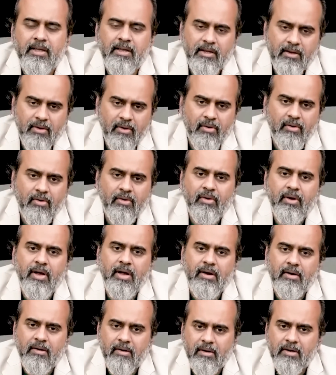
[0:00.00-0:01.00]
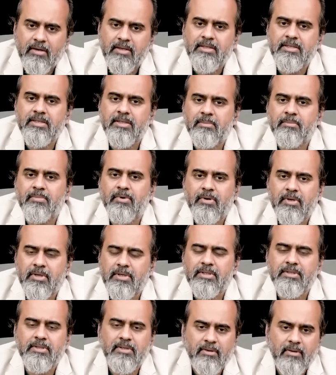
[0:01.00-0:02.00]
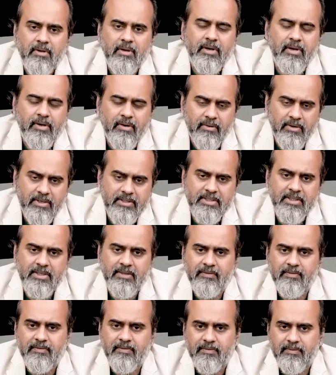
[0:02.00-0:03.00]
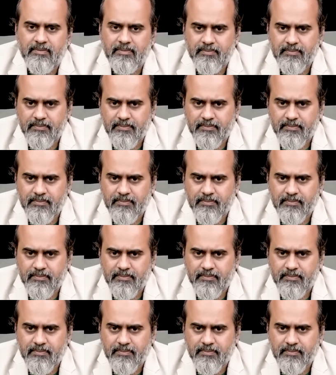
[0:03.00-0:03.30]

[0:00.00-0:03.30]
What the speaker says: the ego accords importance only to itself.